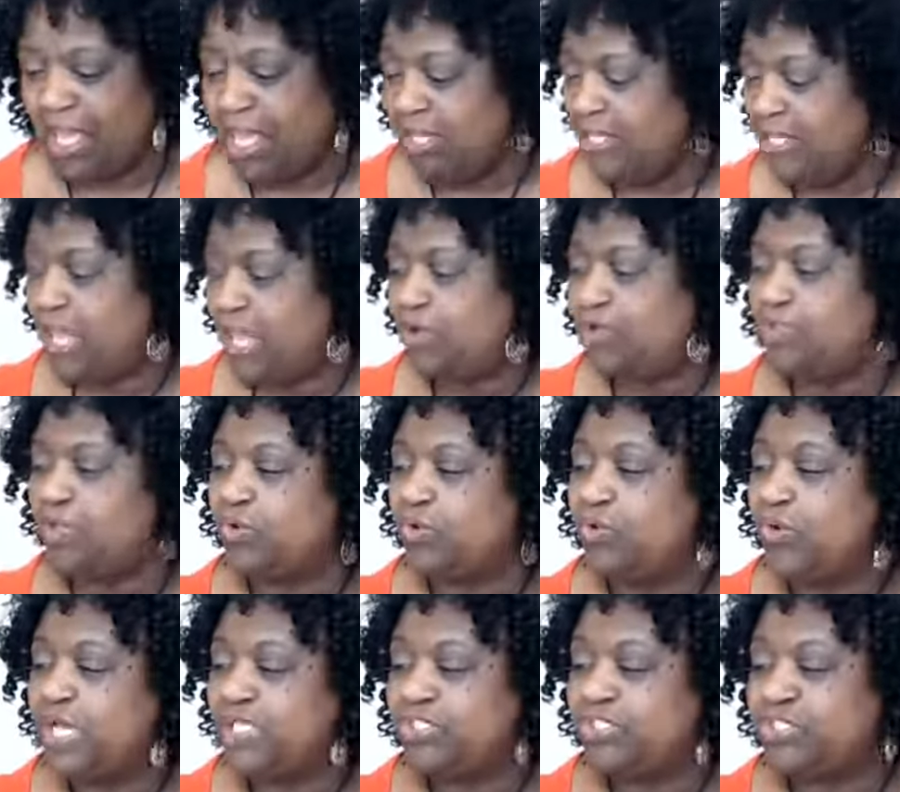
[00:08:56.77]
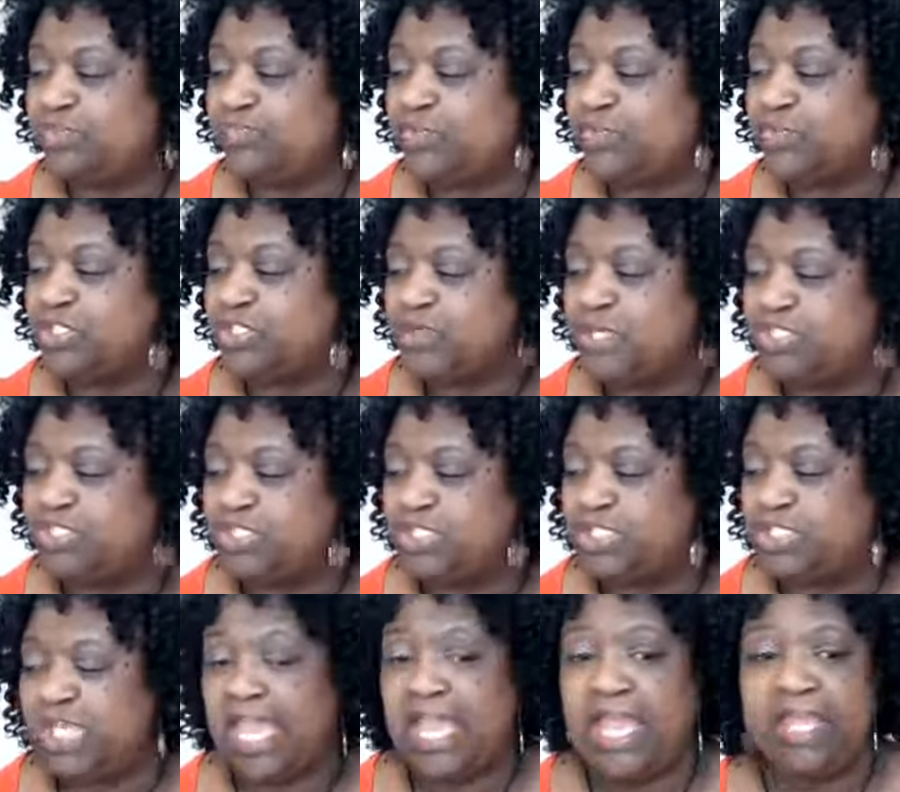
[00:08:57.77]
Now, the first question
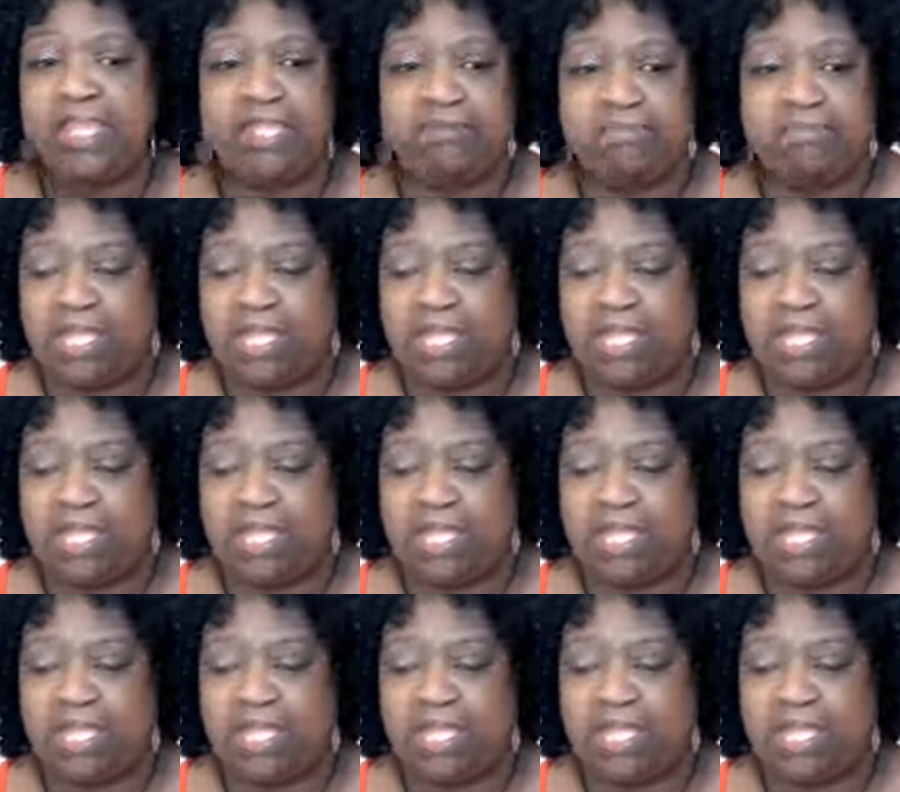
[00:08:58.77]
came,